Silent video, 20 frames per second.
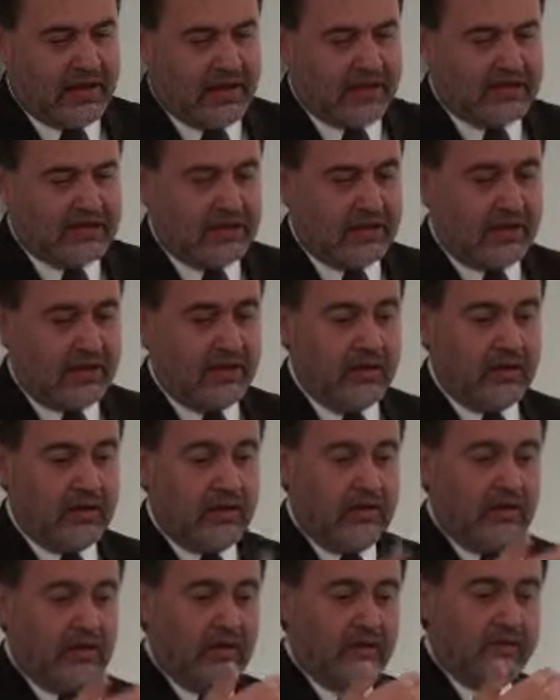last year.
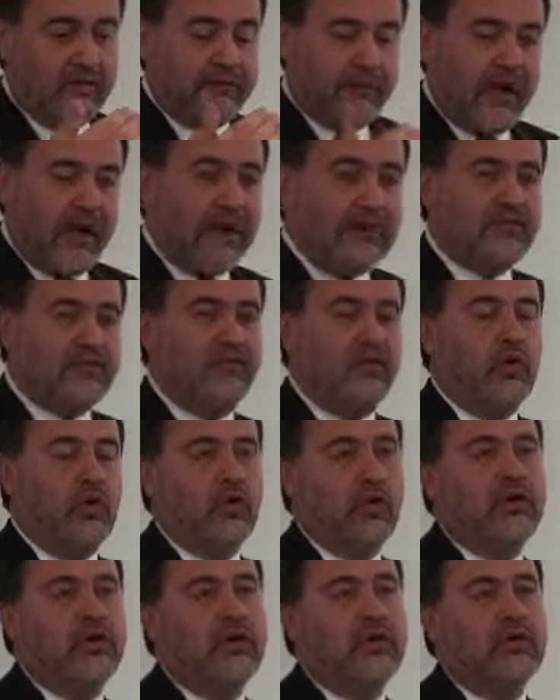Fast
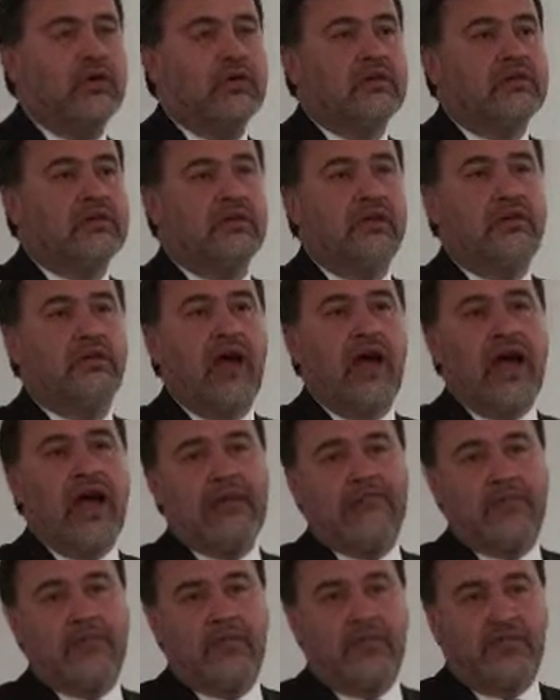forward to
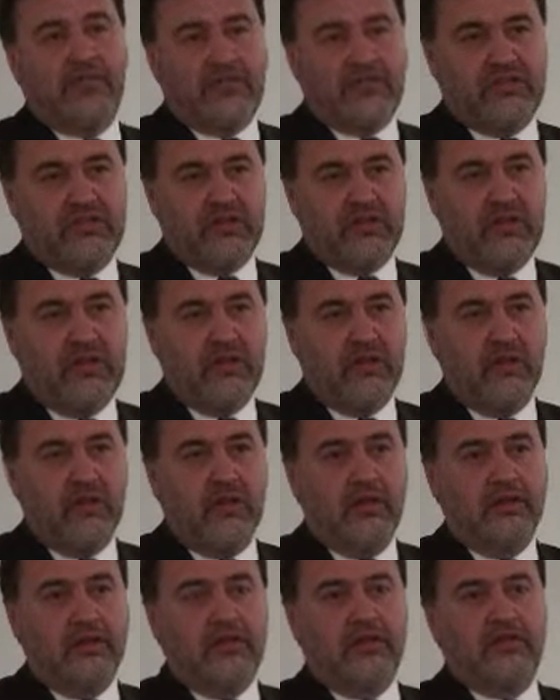April of this year,
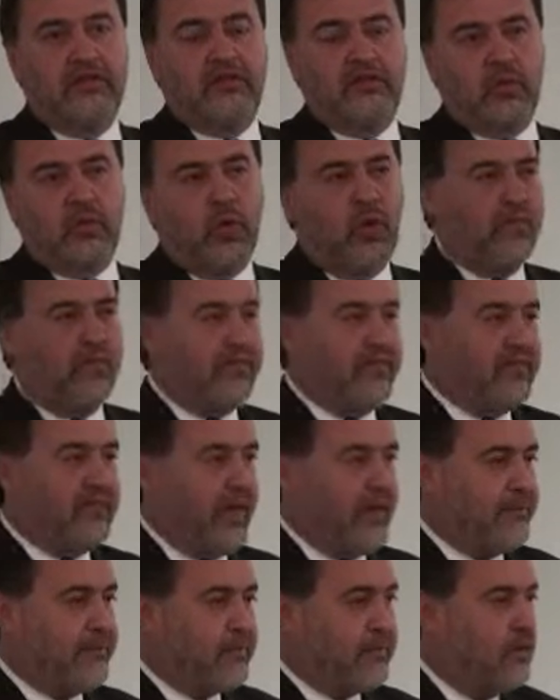the 12th of
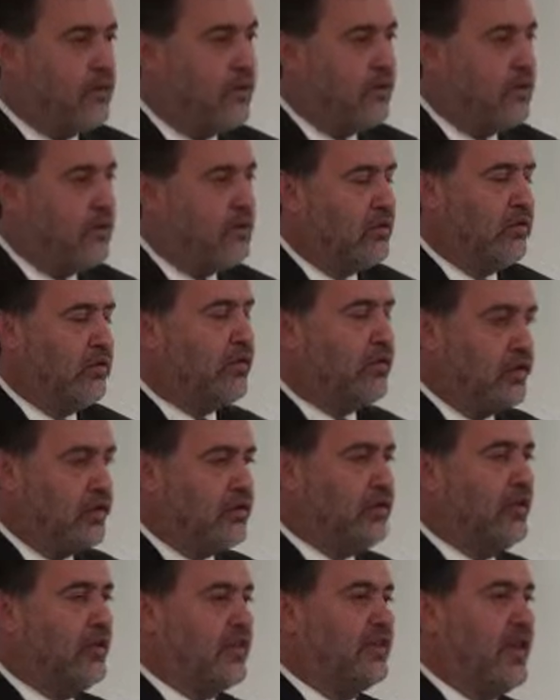April, or
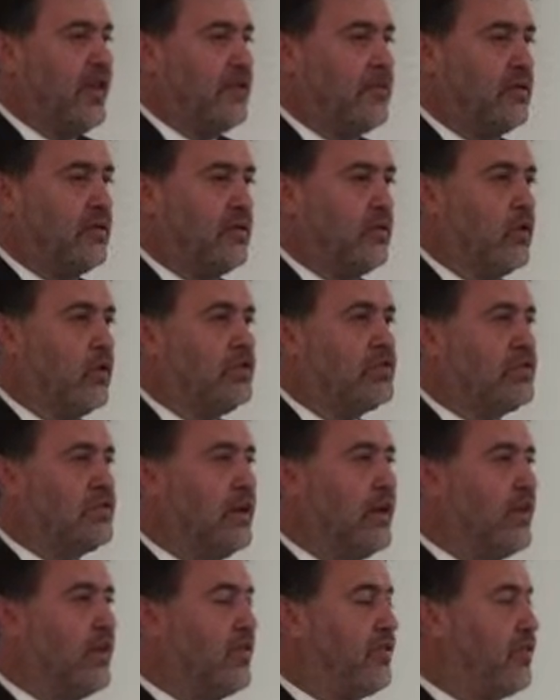13th of April it was,
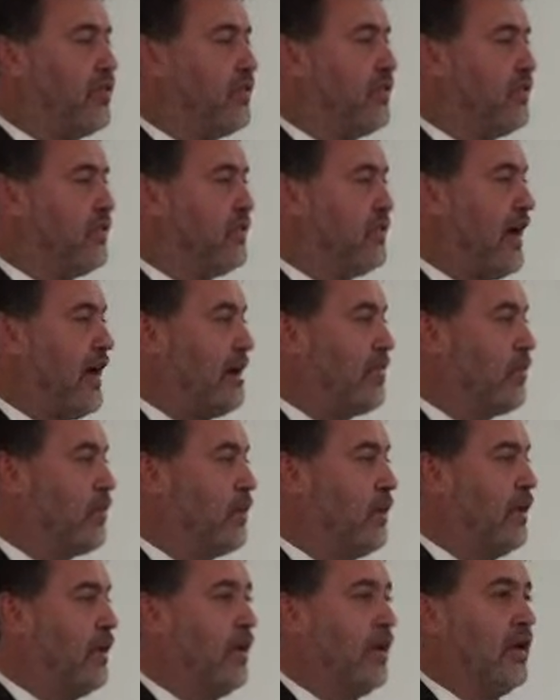Sunday the 13th of April,